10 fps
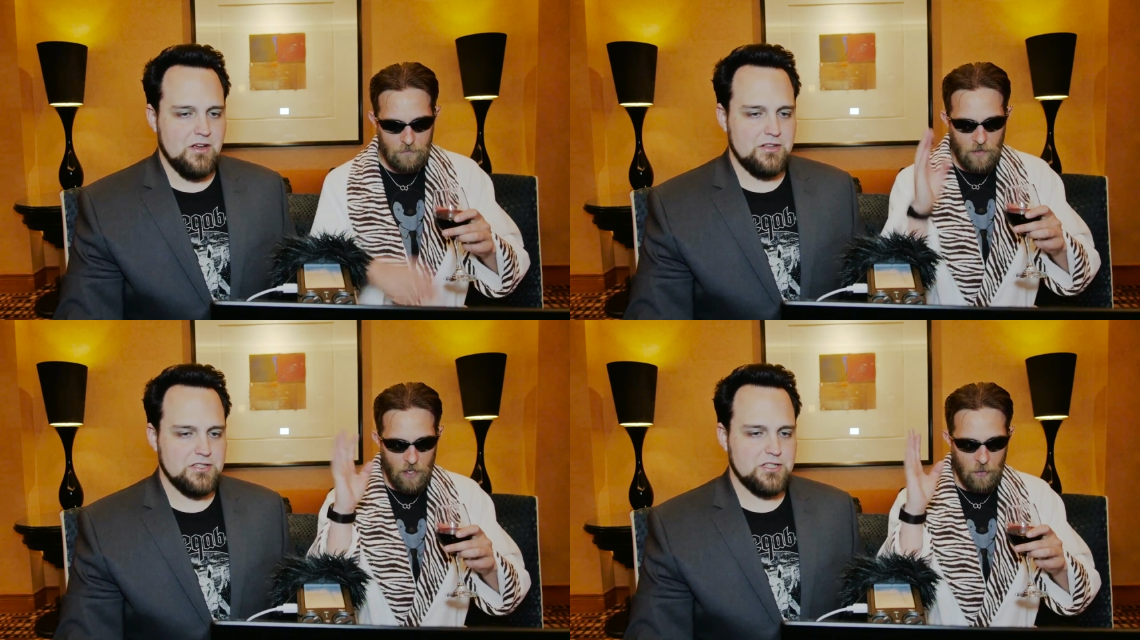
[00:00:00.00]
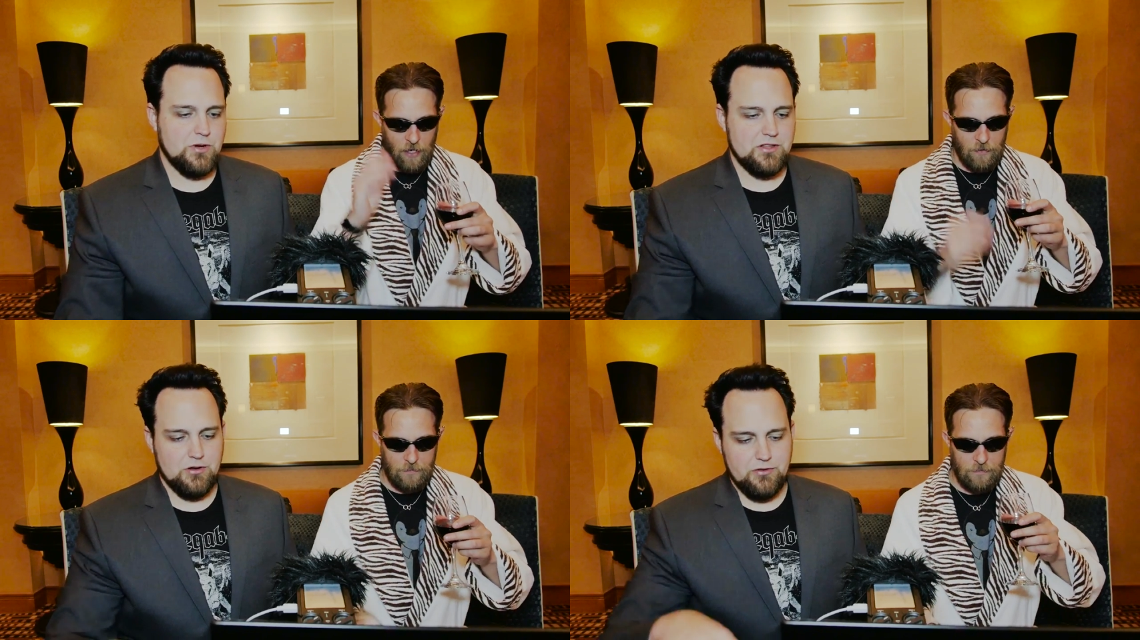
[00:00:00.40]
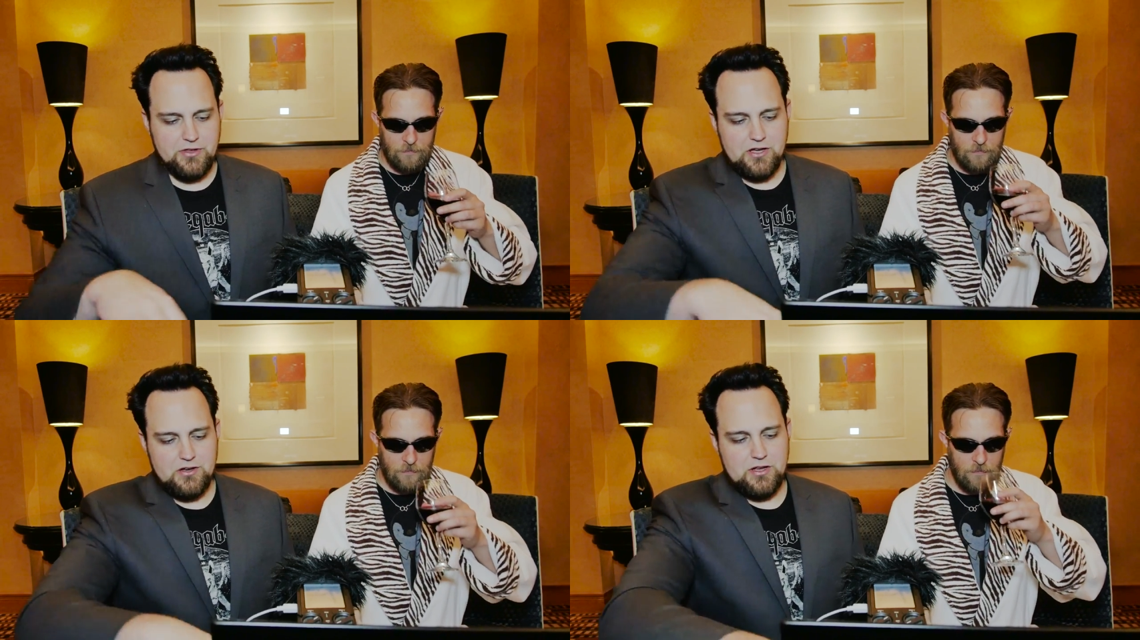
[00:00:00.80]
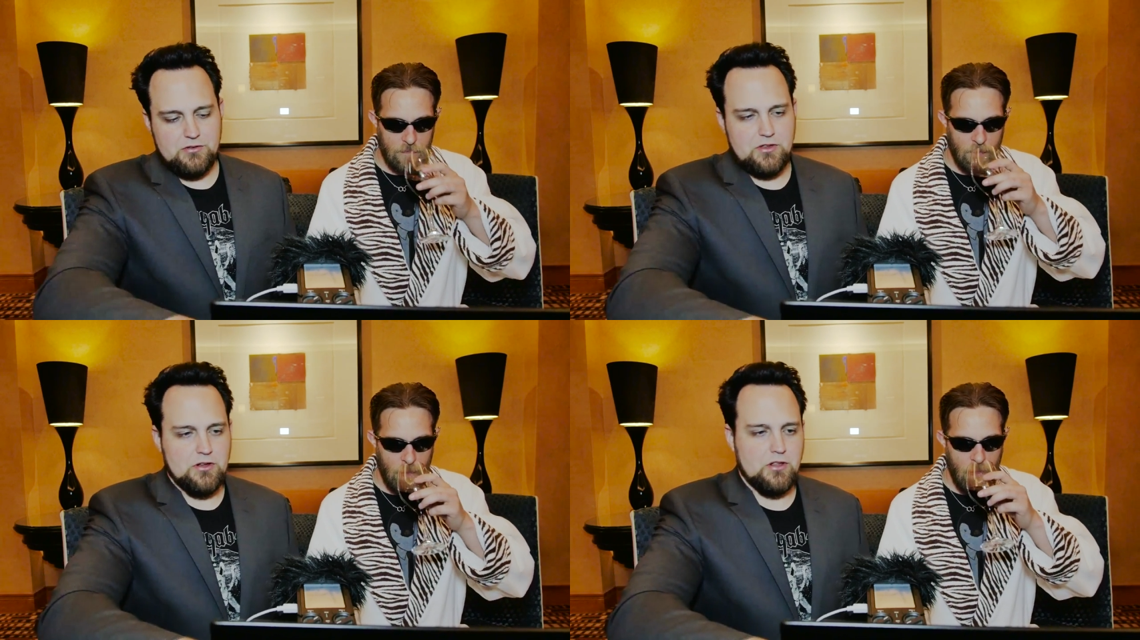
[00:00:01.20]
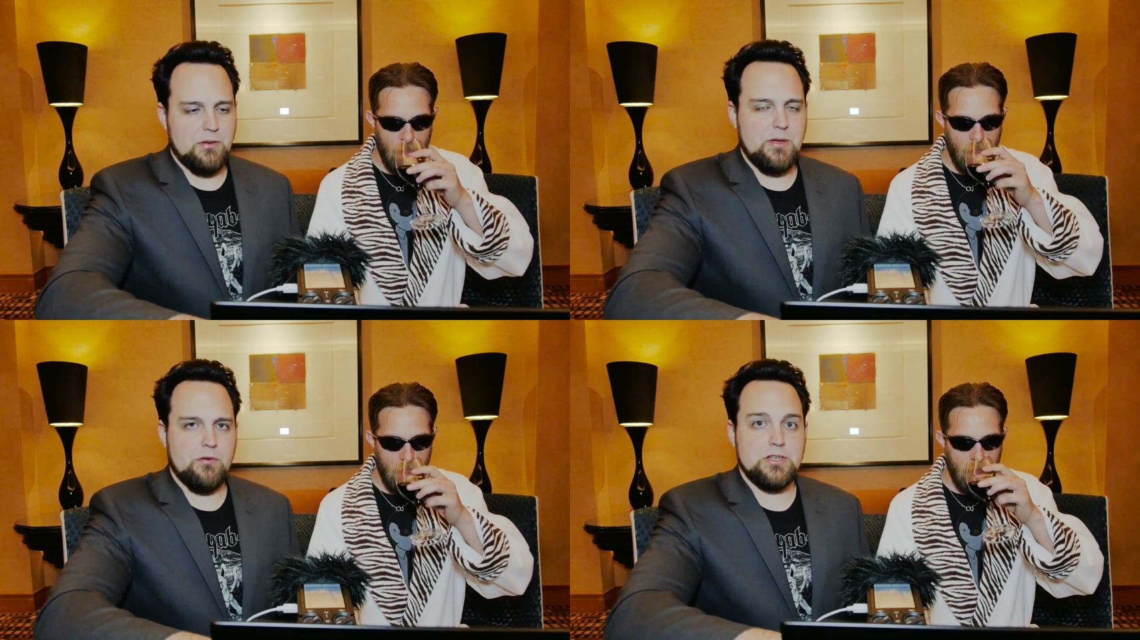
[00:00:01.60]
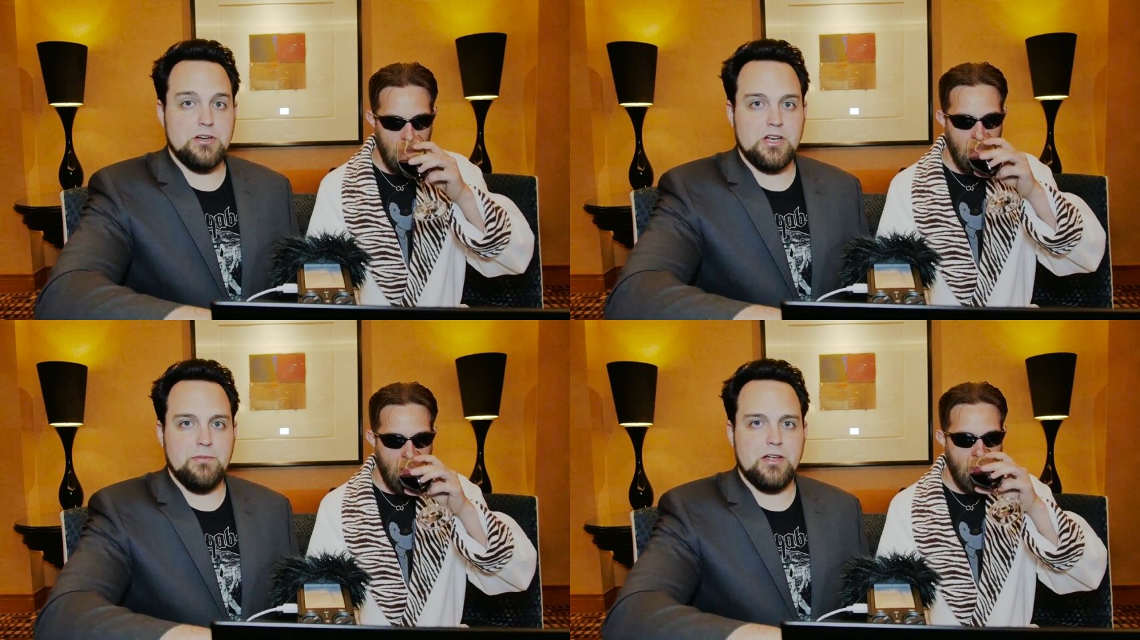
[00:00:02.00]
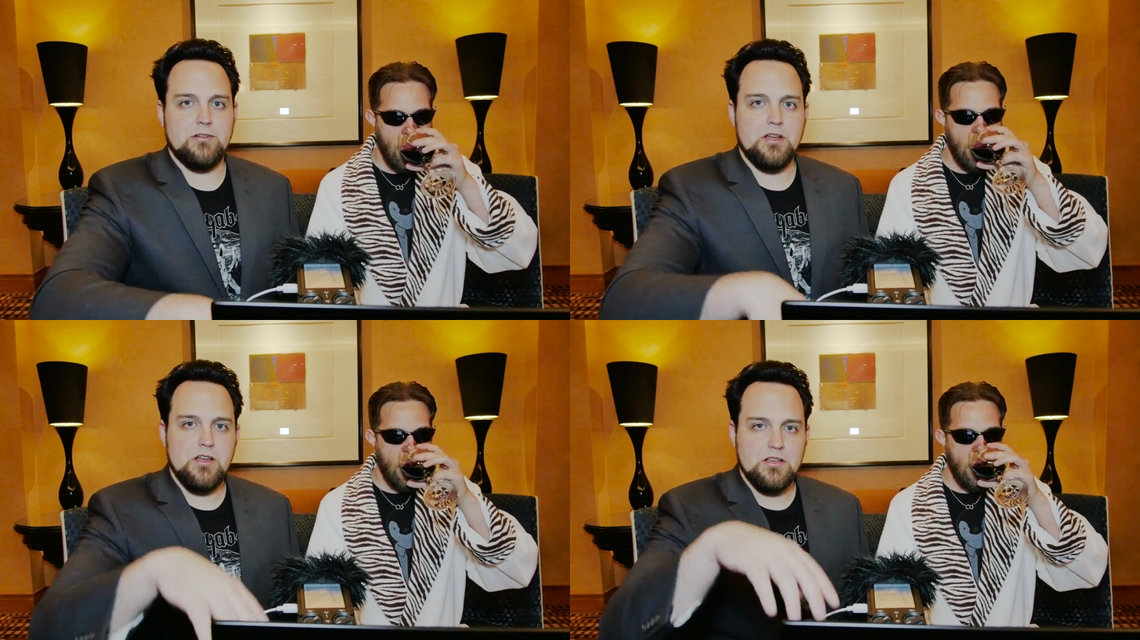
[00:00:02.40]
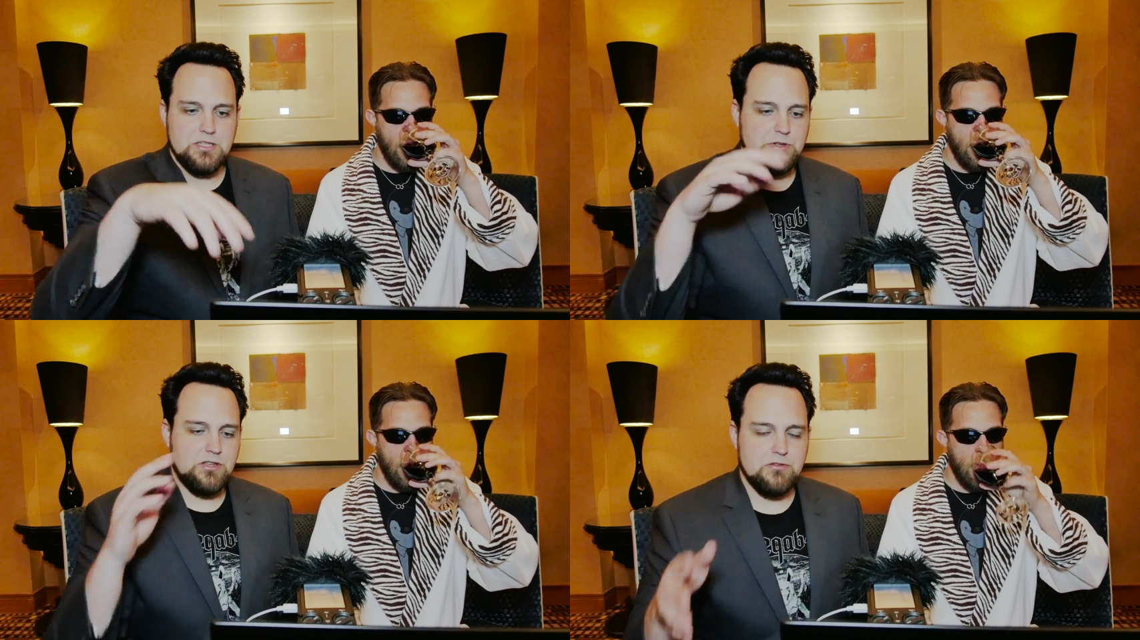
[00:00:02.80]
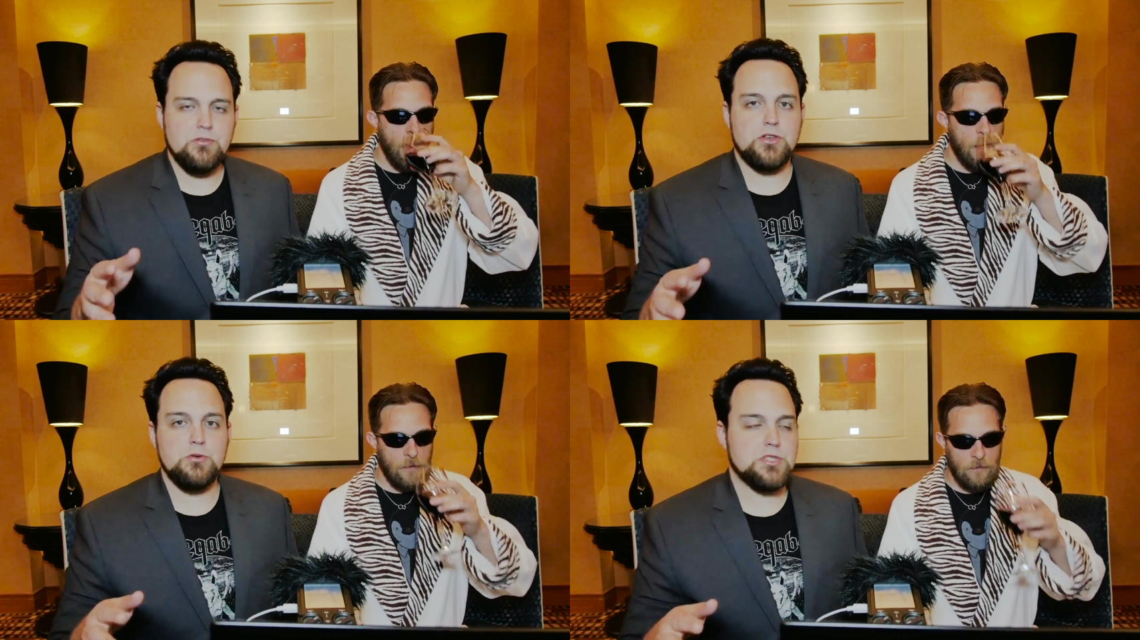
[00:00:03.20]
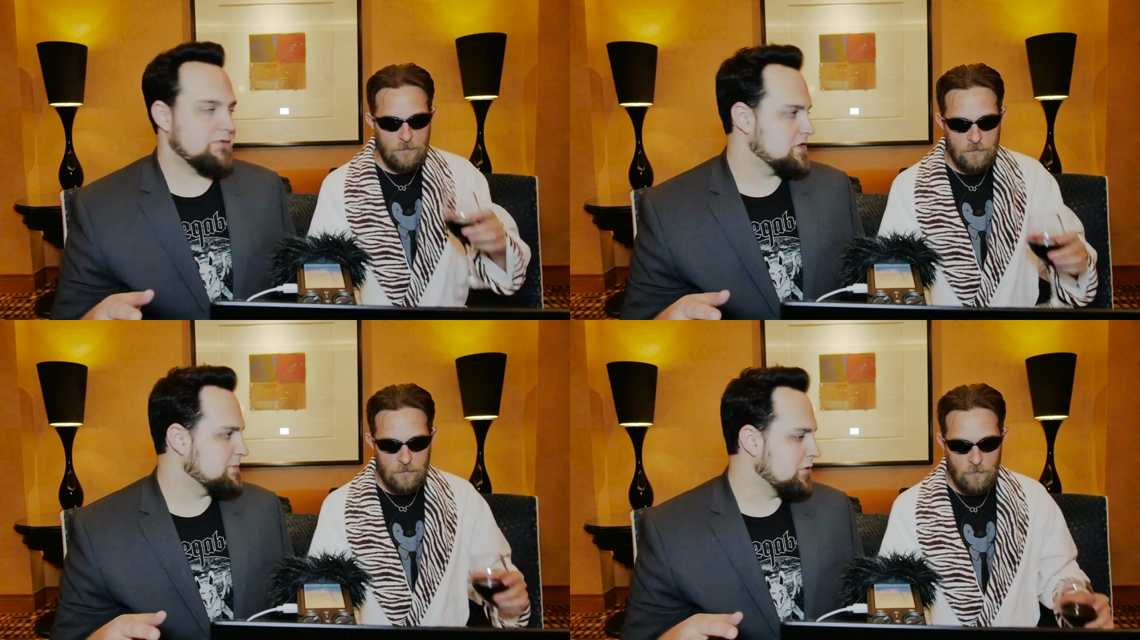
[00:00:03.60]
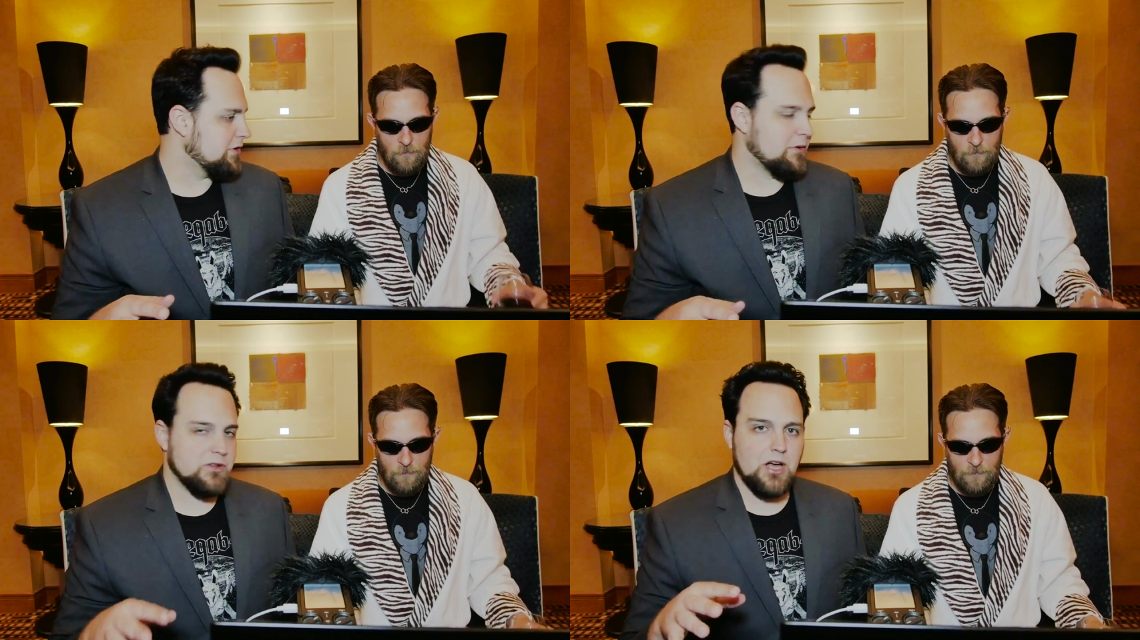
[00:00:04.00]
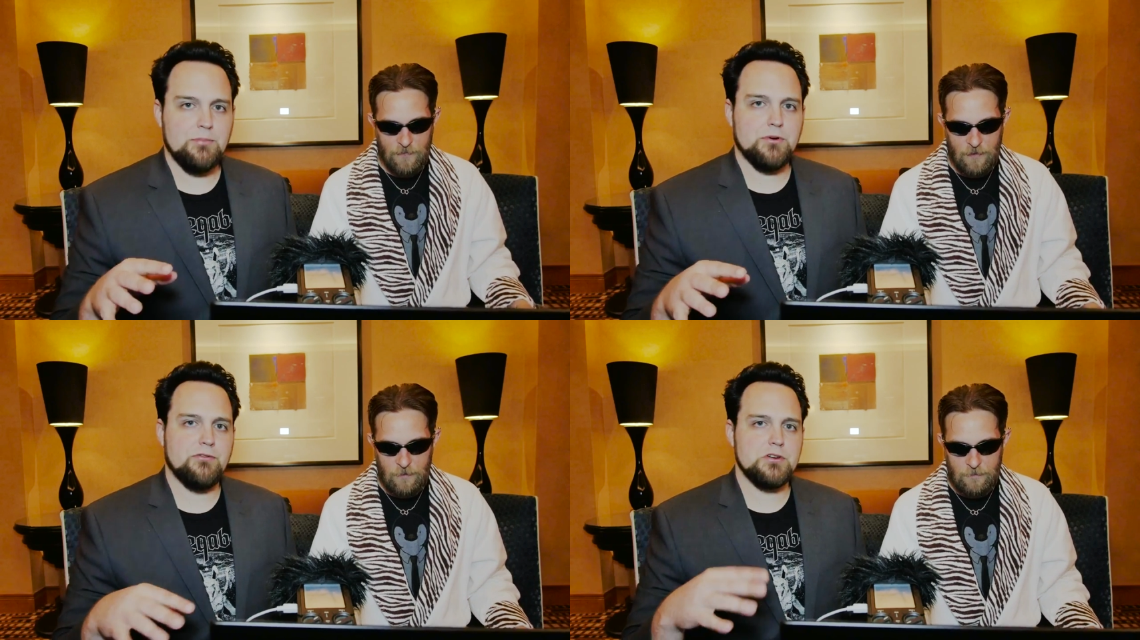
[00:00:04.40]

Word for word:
Speaker 1: I just a quick little thing on uh, a lot of people have been talking about some of the, the new stuff that's been going on with Opera.